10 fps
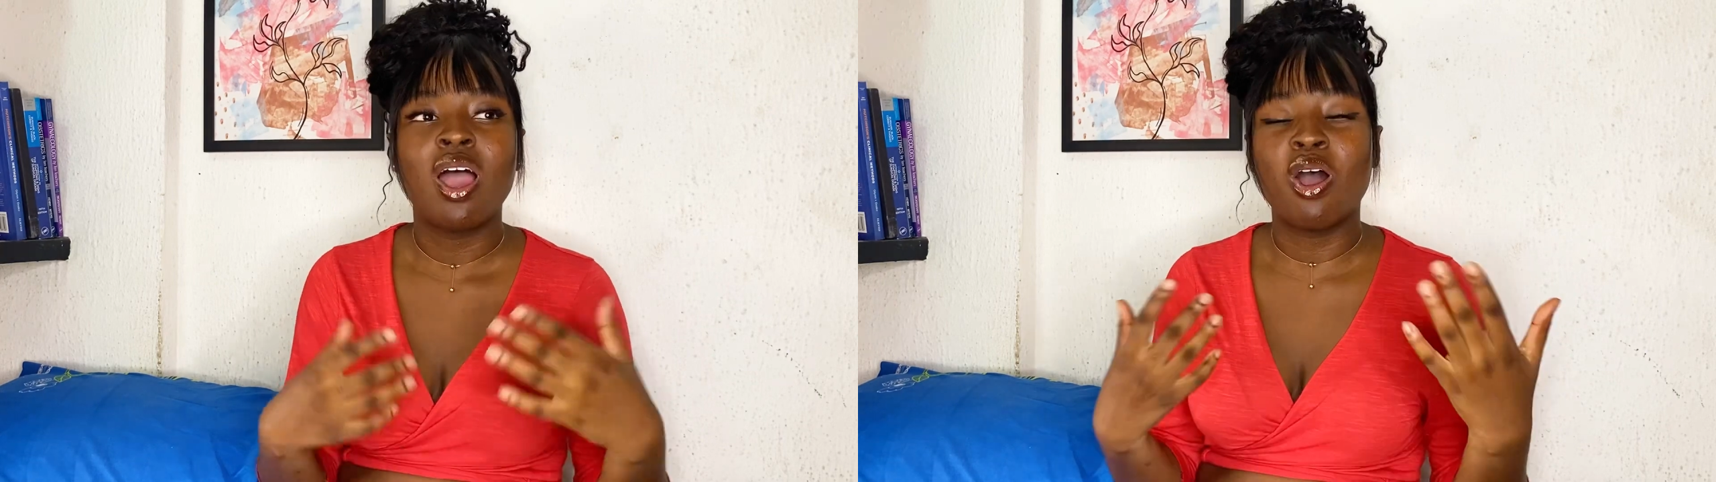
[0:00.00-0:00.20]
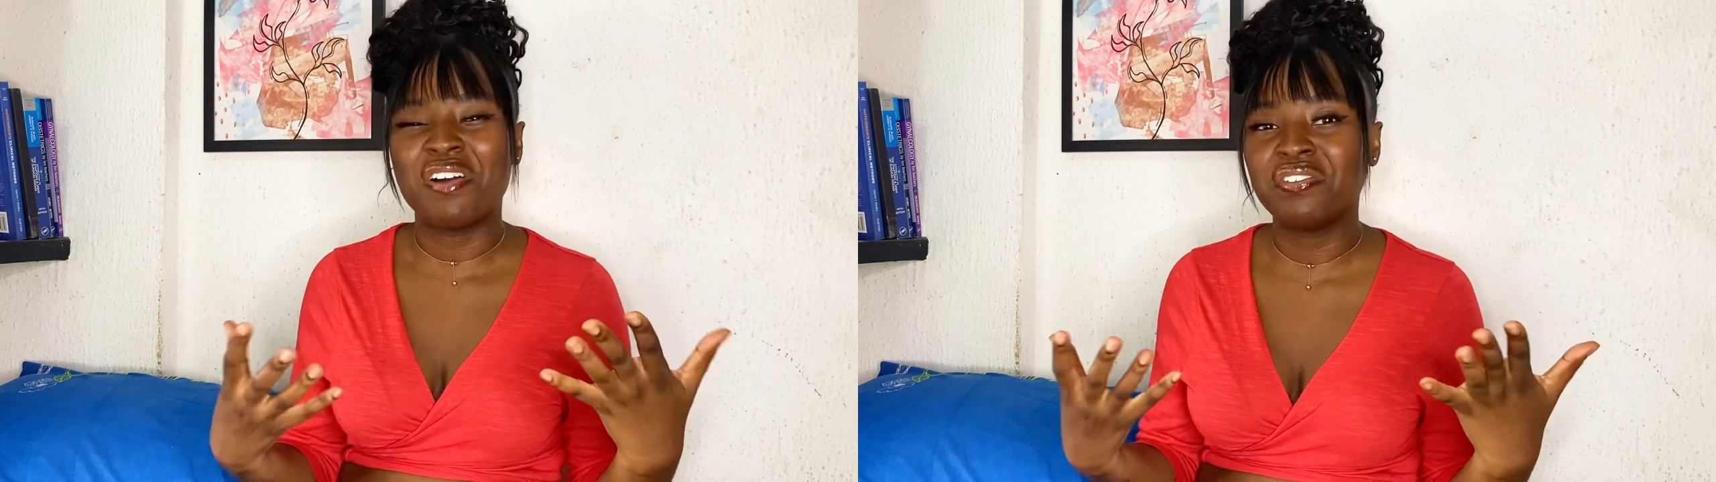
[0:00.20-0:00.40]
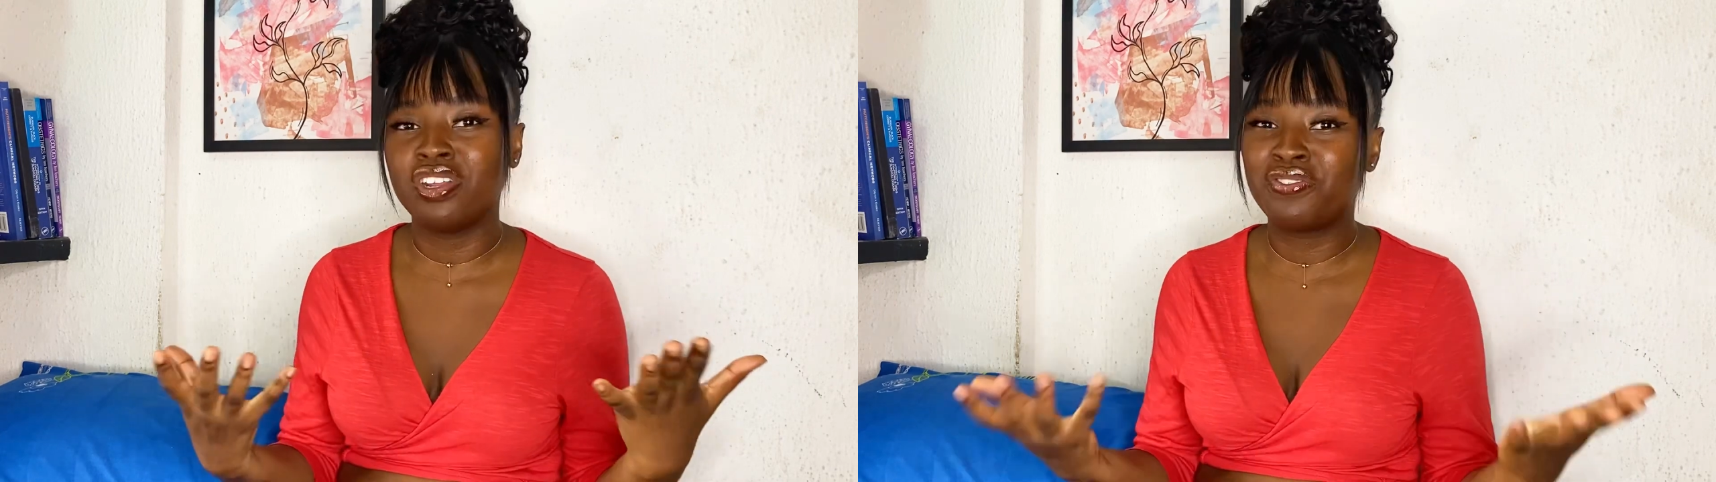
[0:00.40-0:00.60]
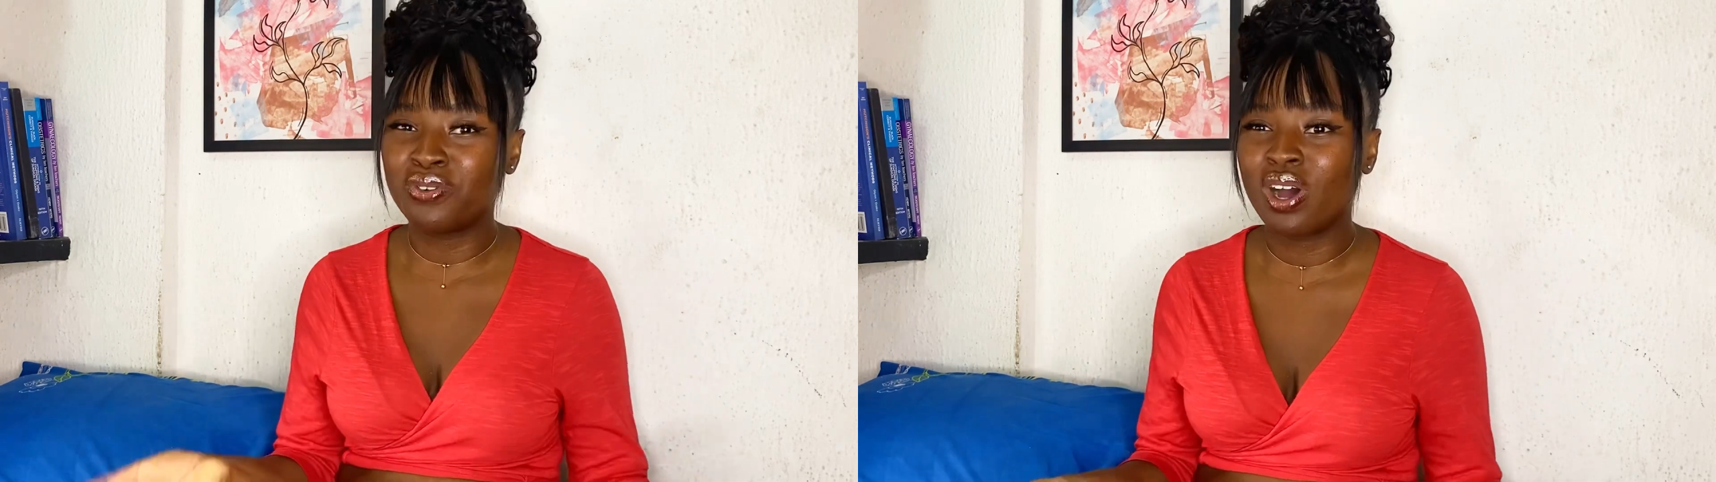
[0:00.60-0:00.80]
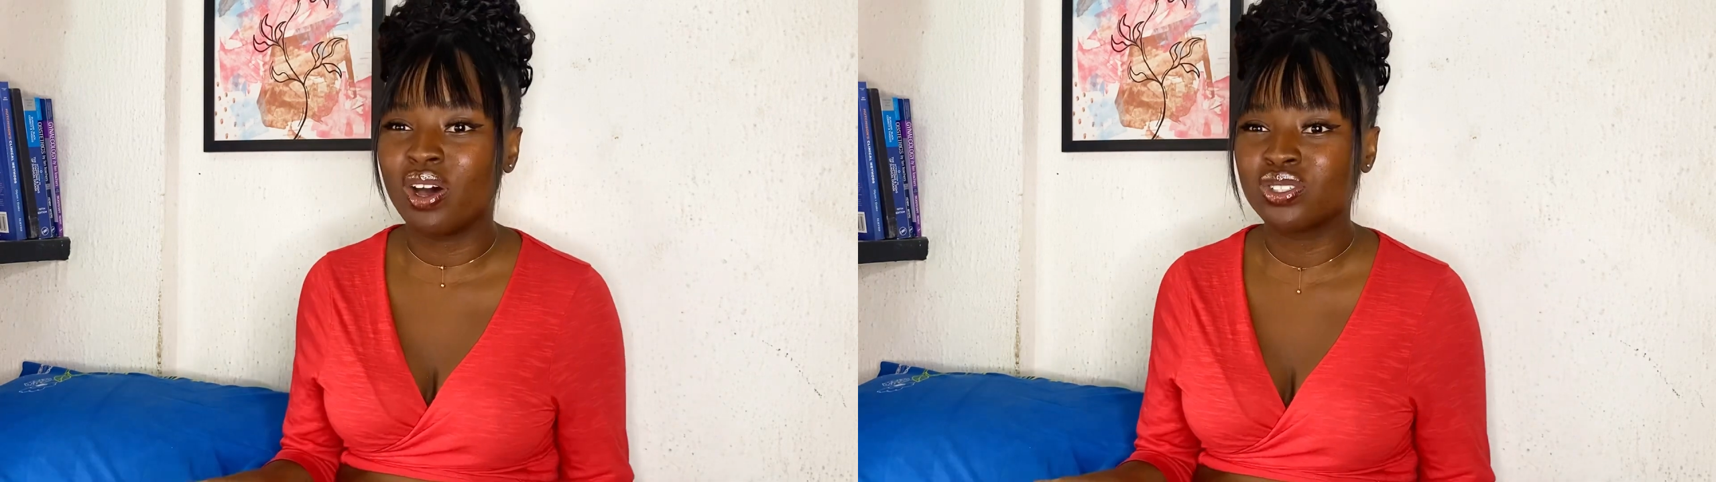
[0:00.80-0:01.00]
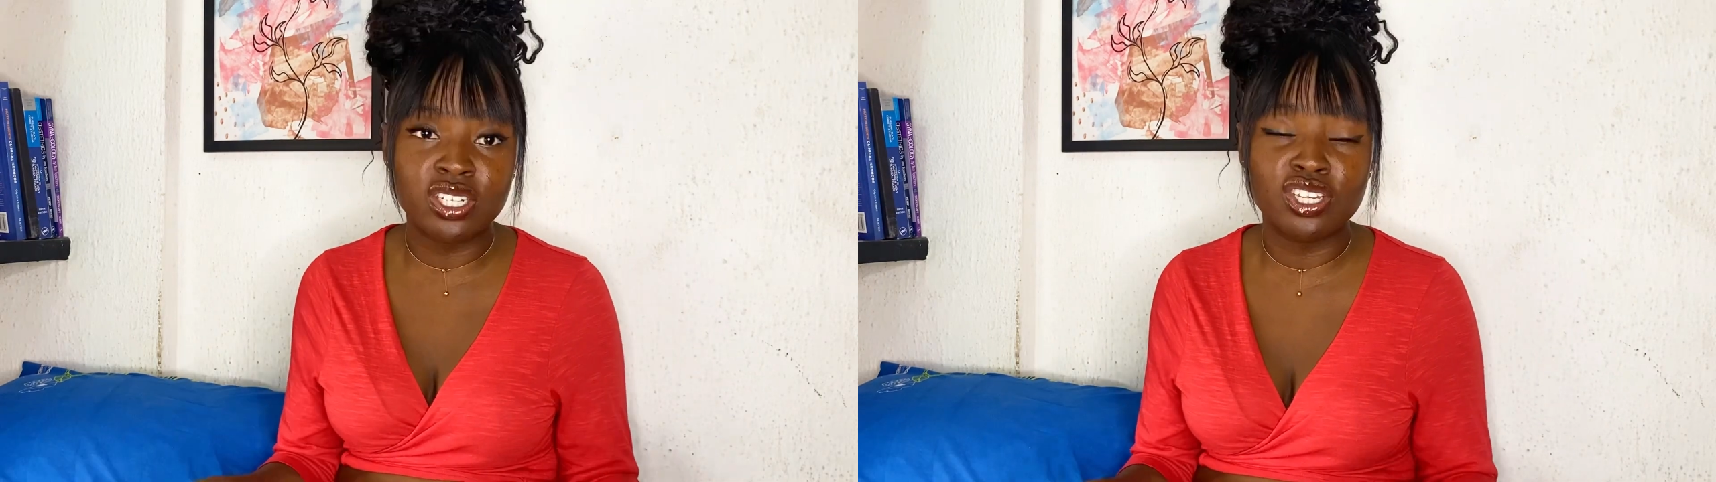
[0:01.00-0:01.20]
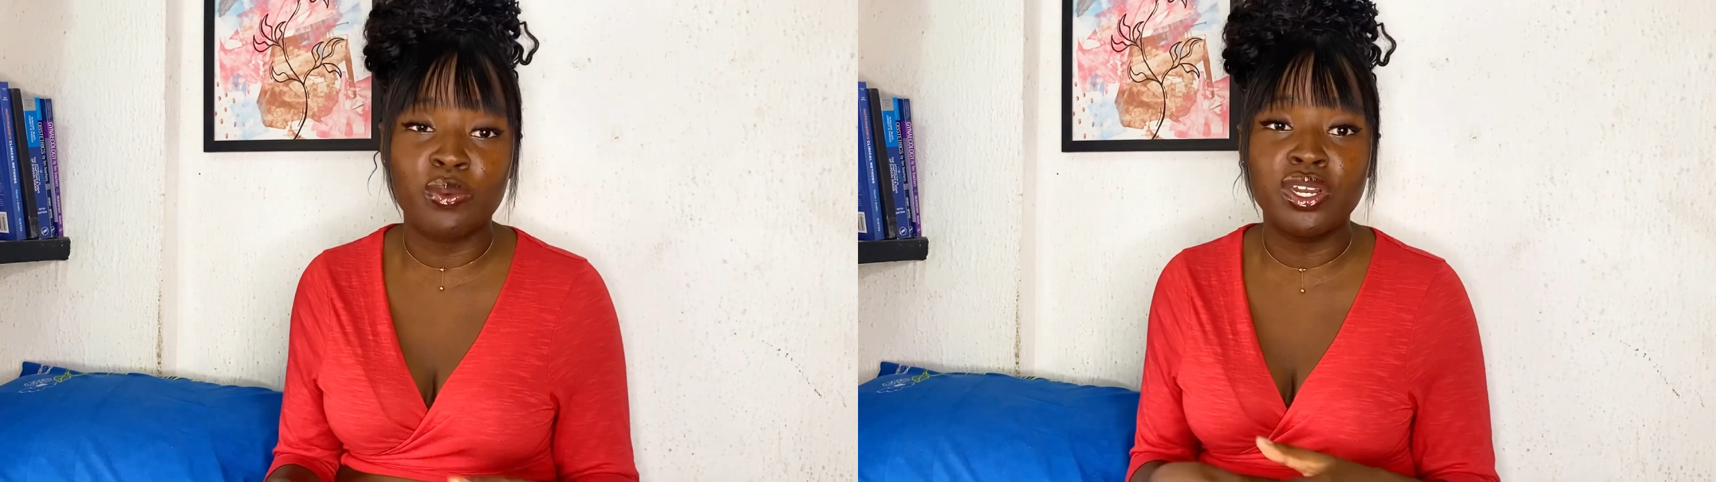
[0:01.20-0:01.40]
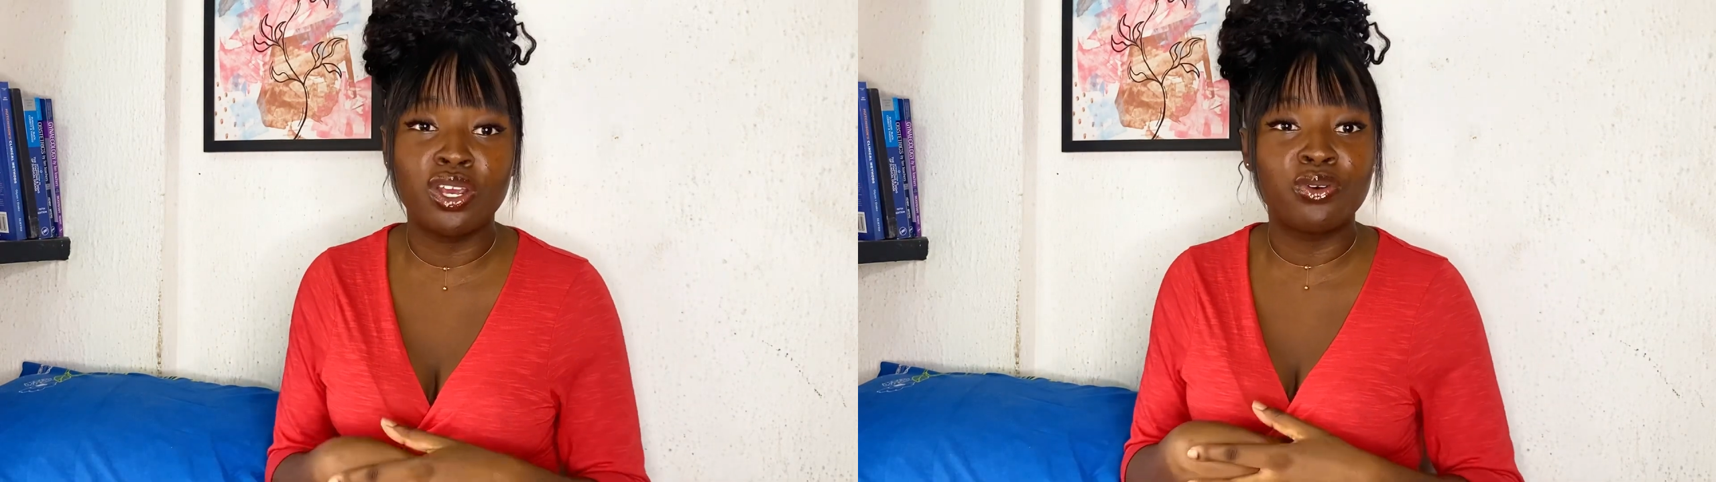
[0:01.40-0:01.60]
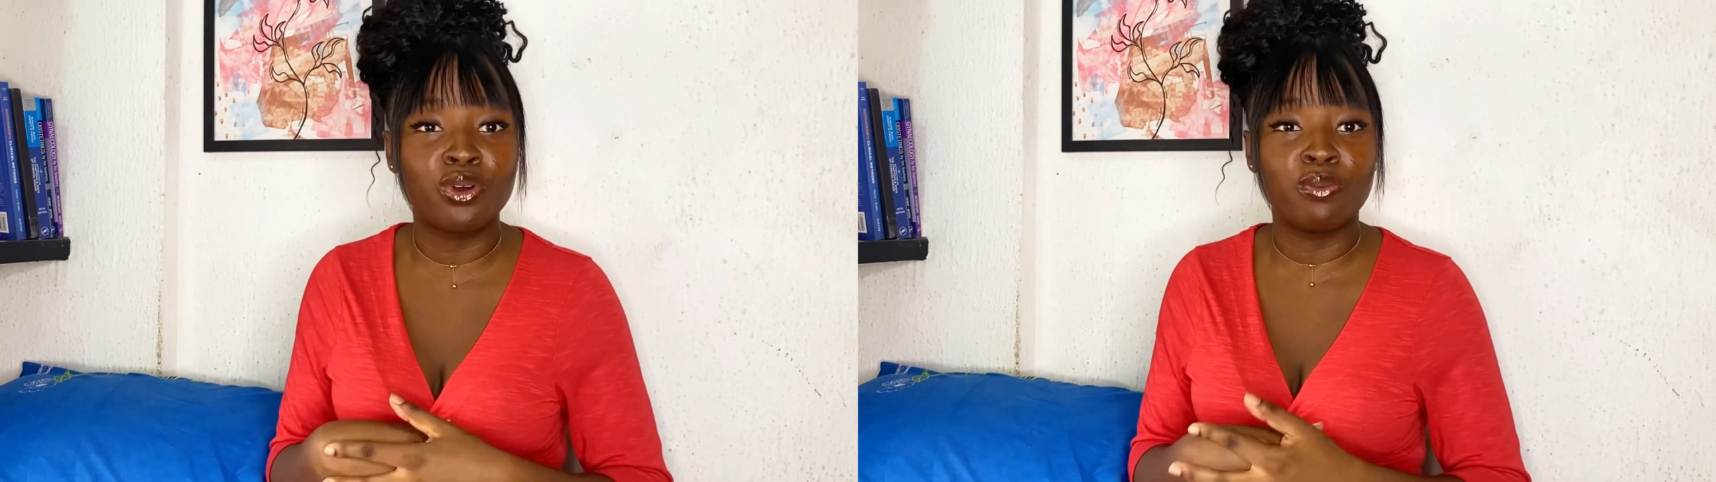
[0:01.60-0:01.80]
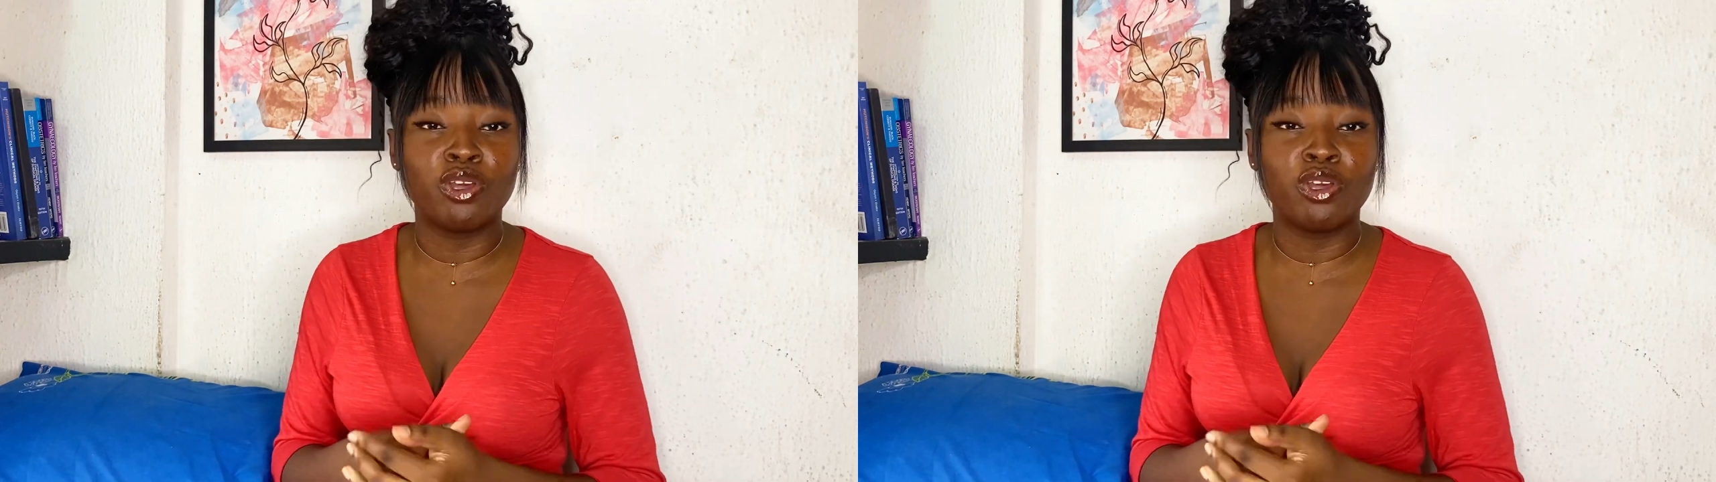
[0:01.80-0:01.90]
having a full house. Because when they grow up,